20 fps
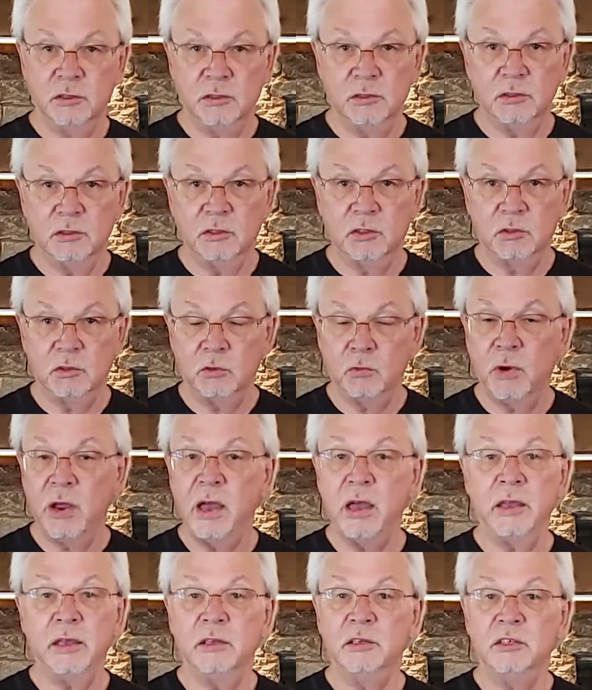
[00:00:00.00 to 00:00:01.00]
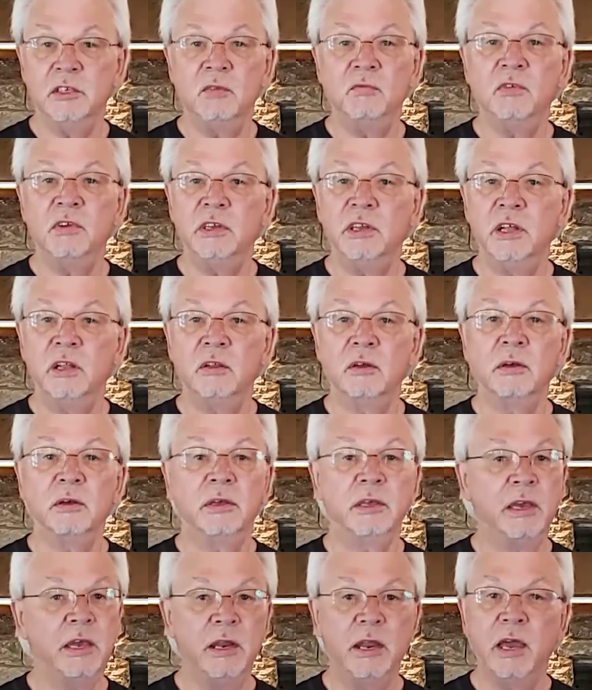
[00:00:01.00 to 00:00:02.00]
Syrah and
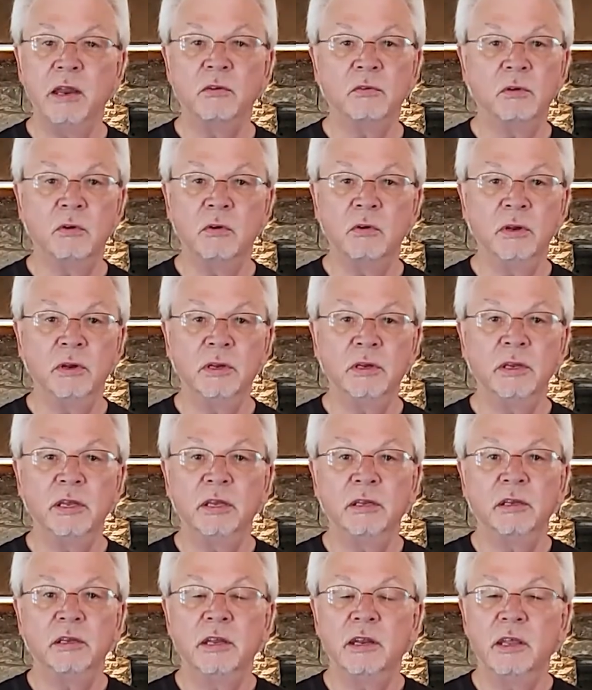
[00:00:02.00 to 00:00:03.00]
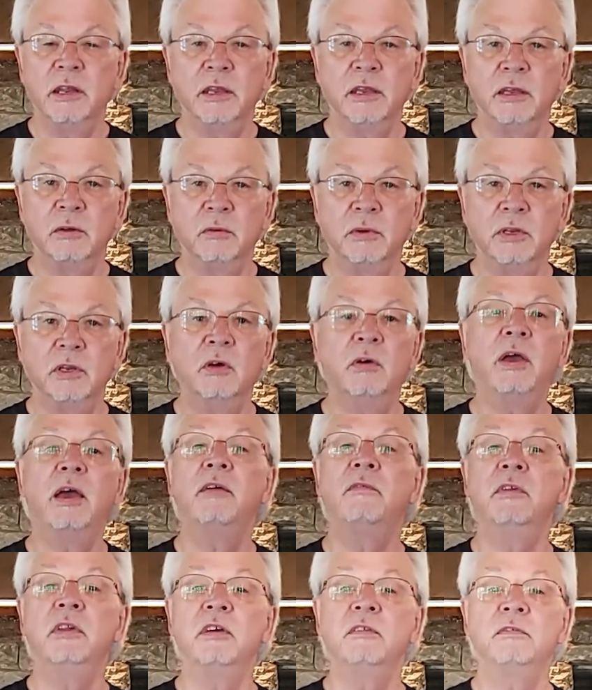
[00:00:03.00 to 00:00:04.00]
Zinfandel cannot grow in Connecticut. We don't
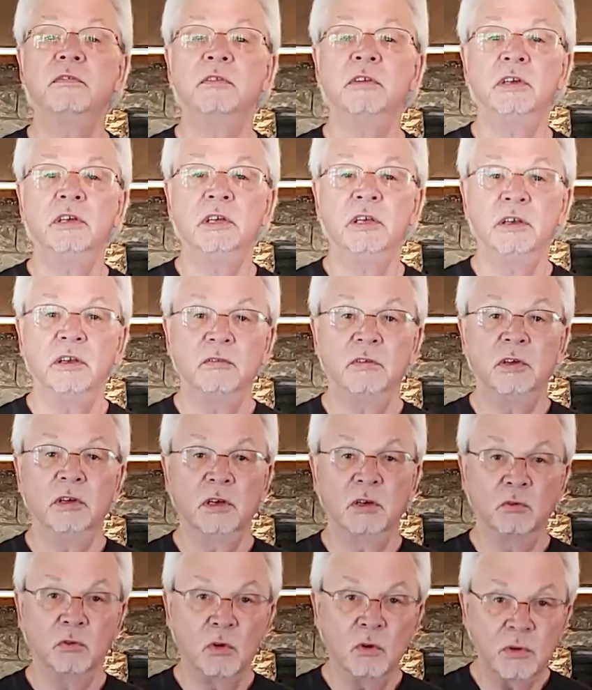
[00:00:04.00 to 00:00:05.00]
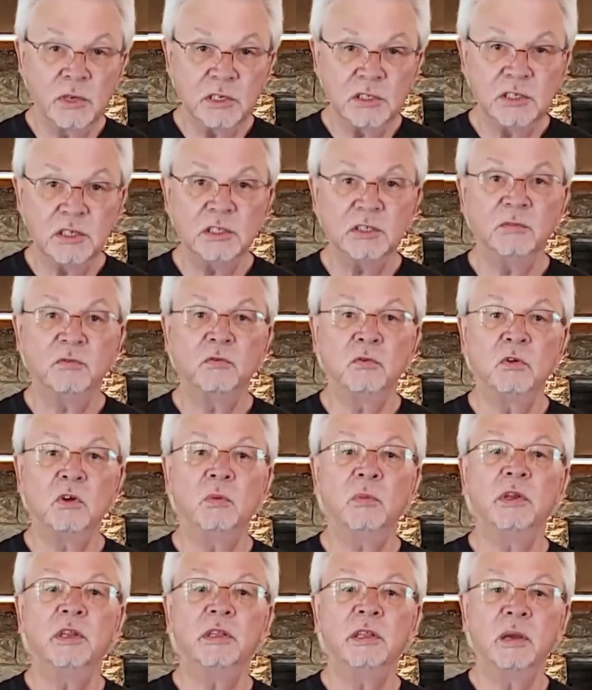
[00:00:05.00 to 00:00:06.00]
have enough of a growing season for
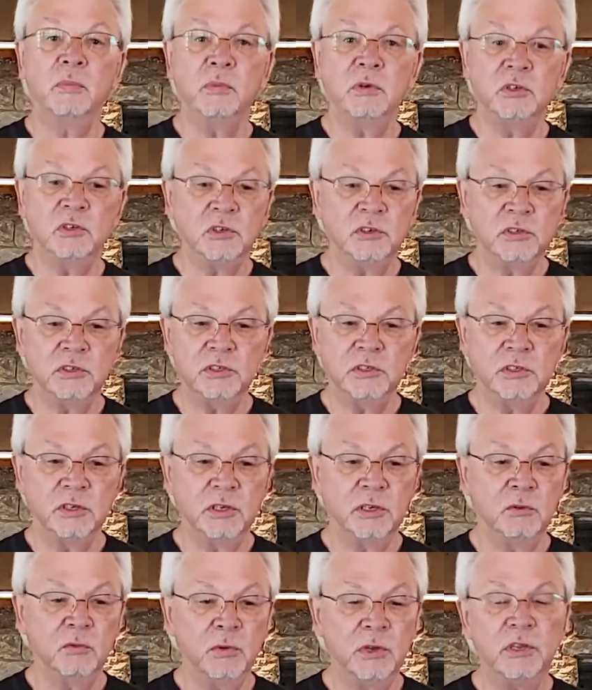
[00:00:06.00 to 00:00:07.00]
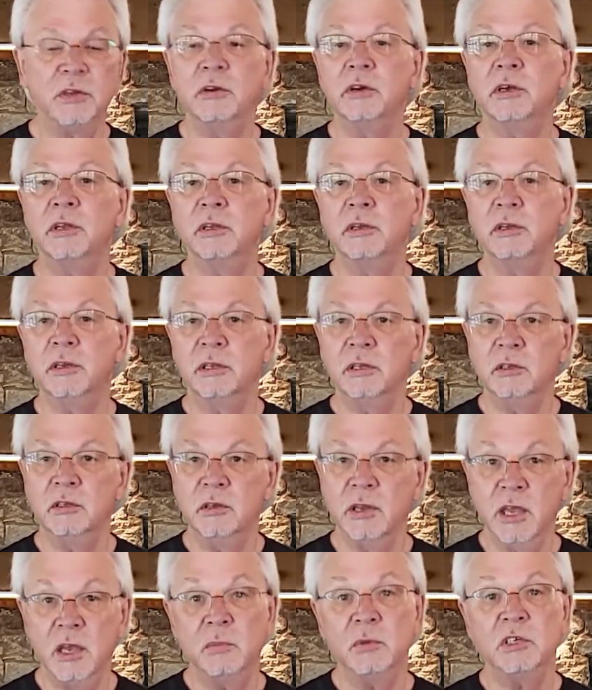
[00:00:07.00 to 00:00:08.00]
them, and the temperatures in the winter can
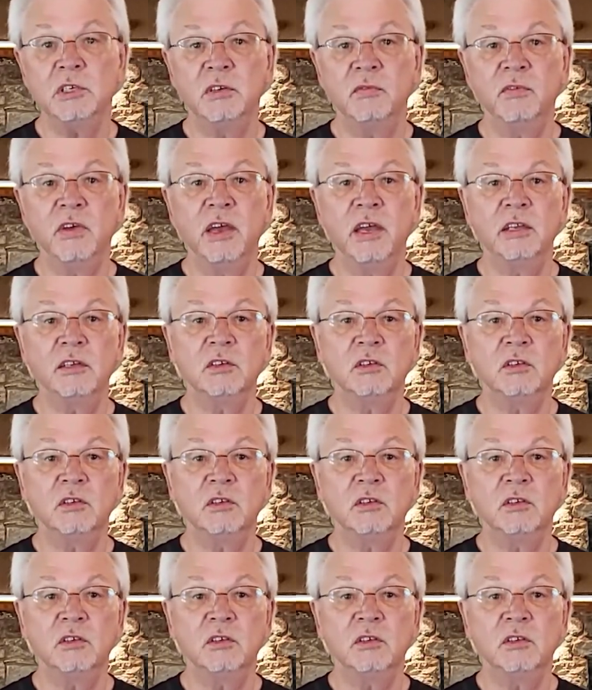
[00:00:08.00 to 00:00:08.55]
damage the vine.